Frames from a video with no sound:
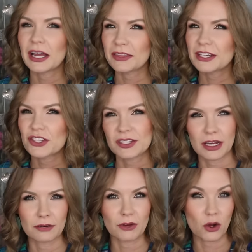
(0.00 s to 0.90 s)
I think it's just
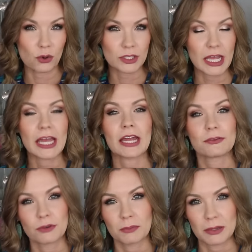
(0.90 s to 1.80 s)
kind of okay
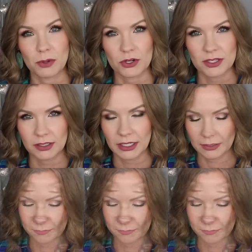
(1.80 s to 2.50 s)
for me personally.